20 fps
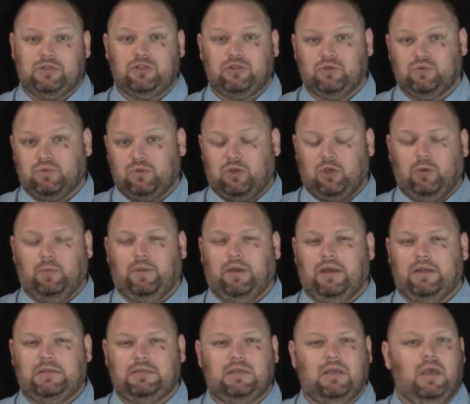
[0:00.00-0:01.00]
using
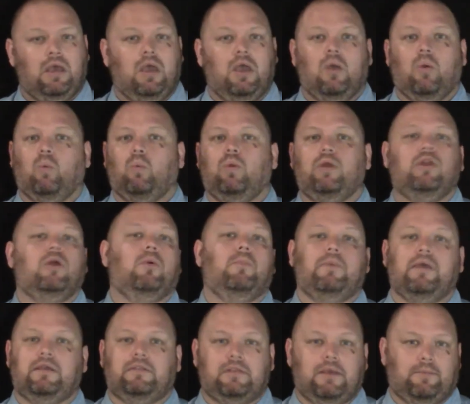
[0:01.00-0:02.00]
coupons, we don't
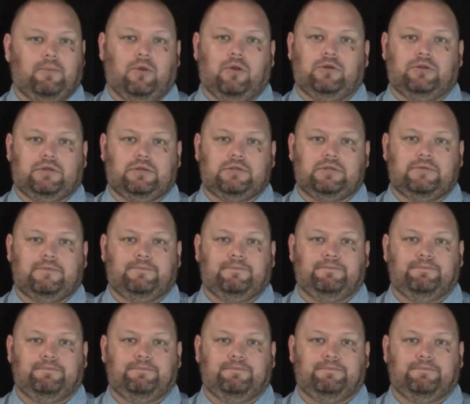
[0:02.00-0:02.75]
make that purchase.